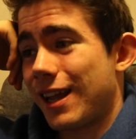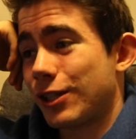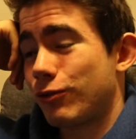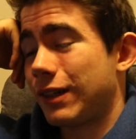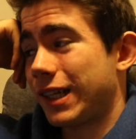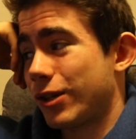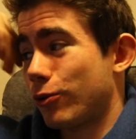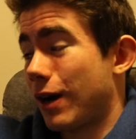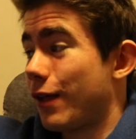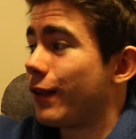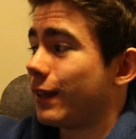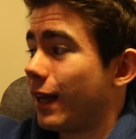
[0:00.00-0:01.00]
really cool.
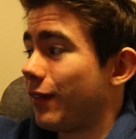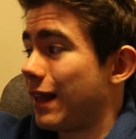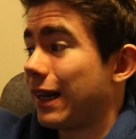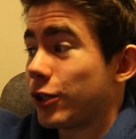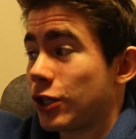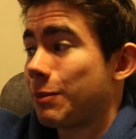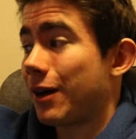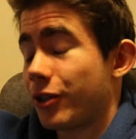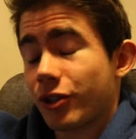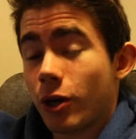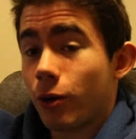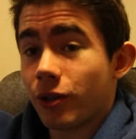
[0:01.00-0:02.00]
I think, and they're literally about
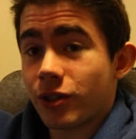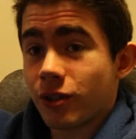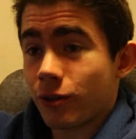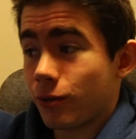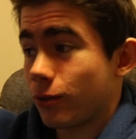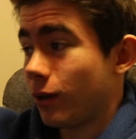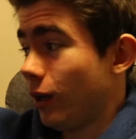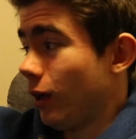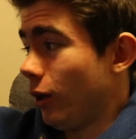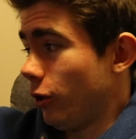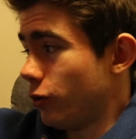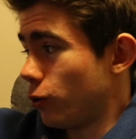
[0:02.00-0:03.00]
to go on to
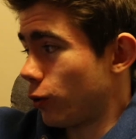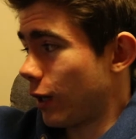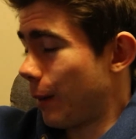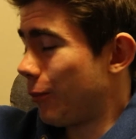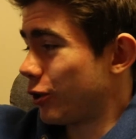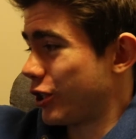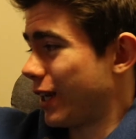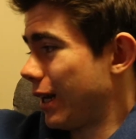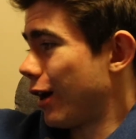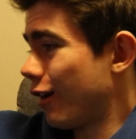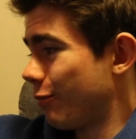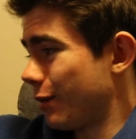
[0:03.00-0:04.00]
talk. I'm watching it
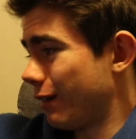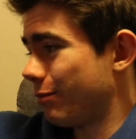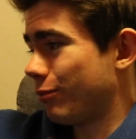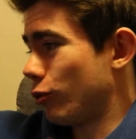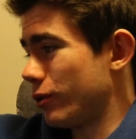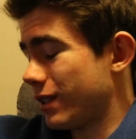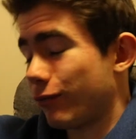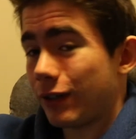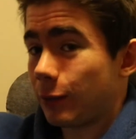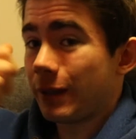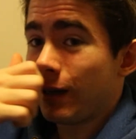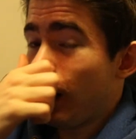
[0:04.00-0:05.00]
live, but I've paused it for
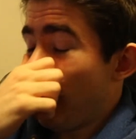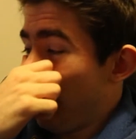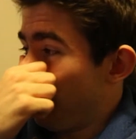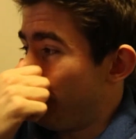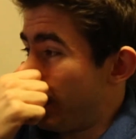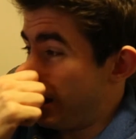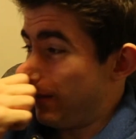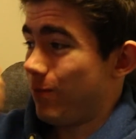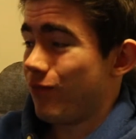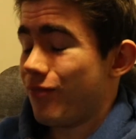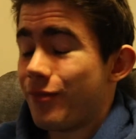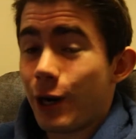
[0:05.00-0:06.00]
a little bit. But
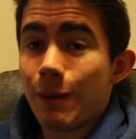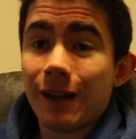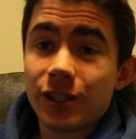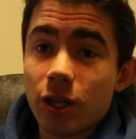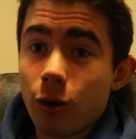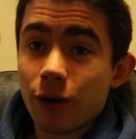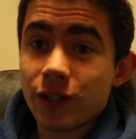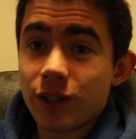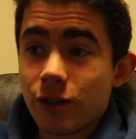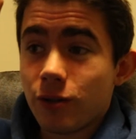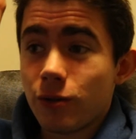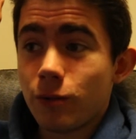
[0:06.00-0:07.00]
they're about to go on
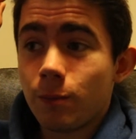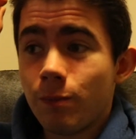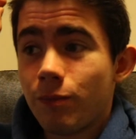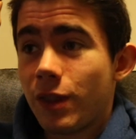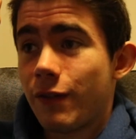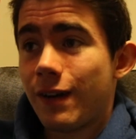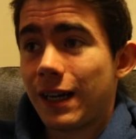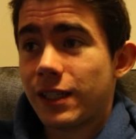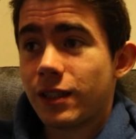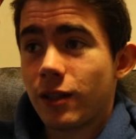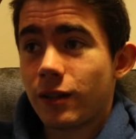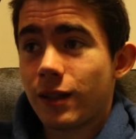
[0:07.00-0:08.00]
to the fact that